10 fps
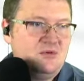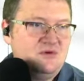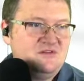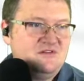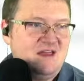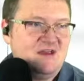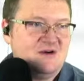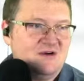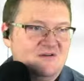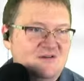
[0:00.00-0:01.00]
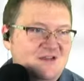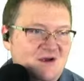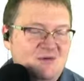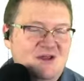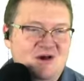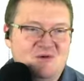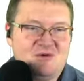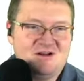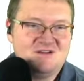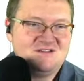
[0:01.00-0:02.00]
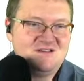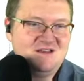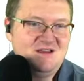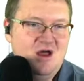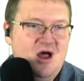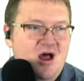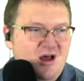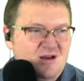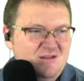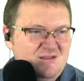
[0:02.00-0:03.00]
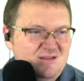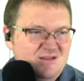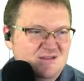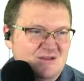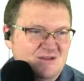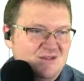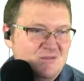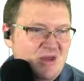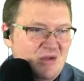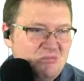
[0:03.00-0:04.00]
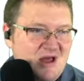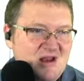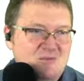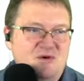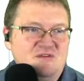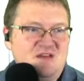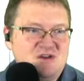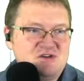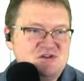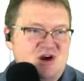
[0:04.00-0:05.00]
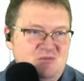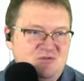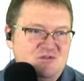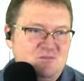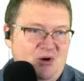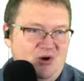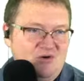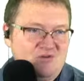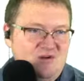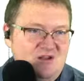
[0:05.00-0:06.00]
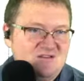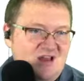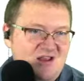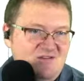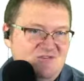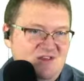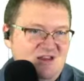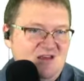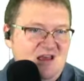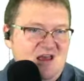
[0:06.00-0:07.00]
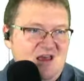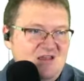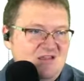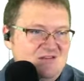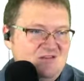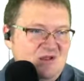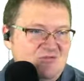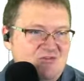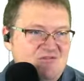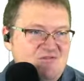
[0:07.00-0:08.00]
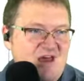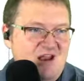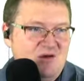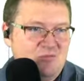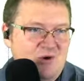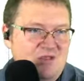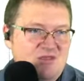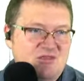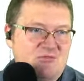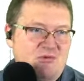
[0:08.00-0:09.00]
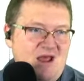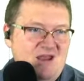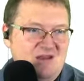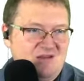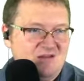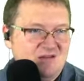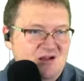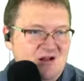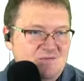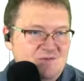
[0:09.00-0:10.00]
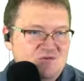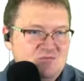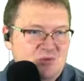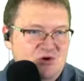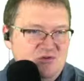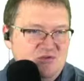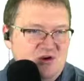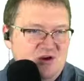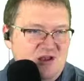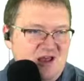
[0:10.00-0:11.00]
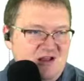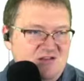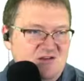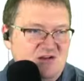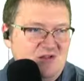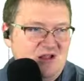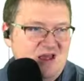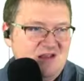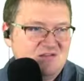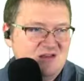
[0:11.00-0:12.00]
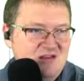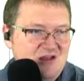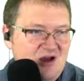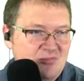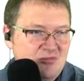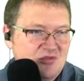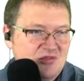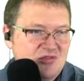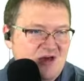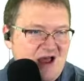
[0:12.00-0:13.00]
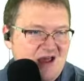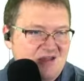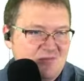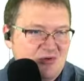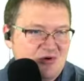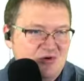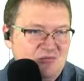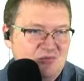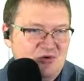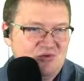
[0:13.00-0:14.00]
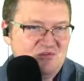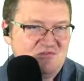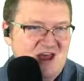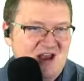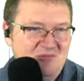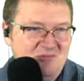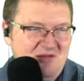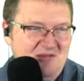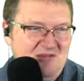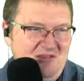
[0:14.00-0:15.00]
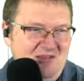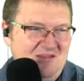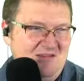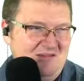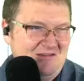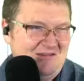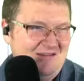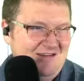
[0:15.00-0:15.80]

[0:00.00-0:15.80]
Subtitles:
stinger, there we go, we're going to see, the male platypus has sharp spurs on its hind feet that deliver venom when threatened. The spurs are connected to glands in the upper thigh that produce venom. Ugh.